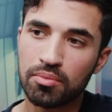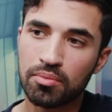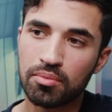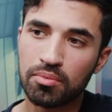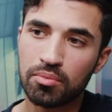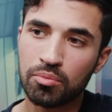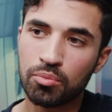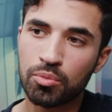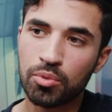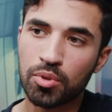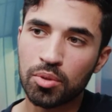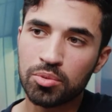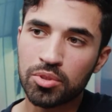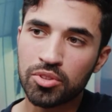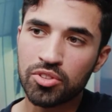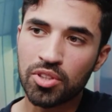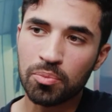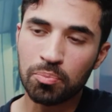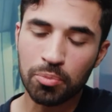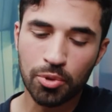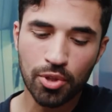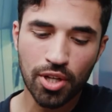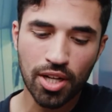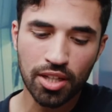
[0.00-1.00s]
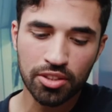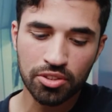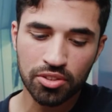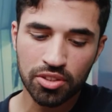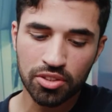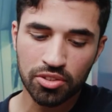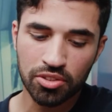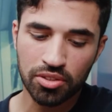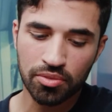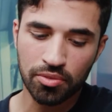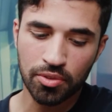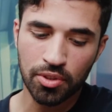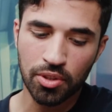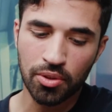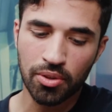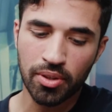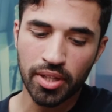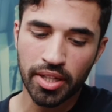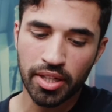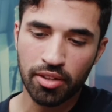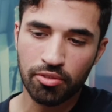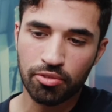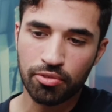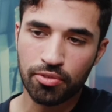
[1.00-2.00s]
what was the process of
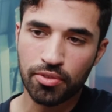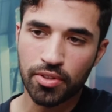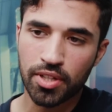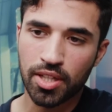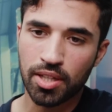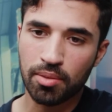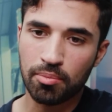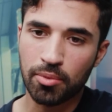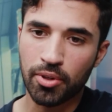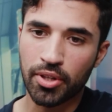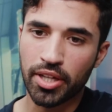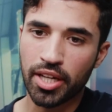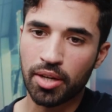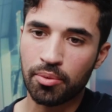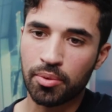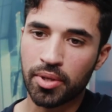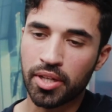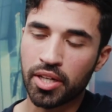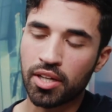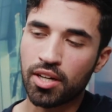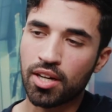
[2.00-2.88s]
going from, okay, we're going to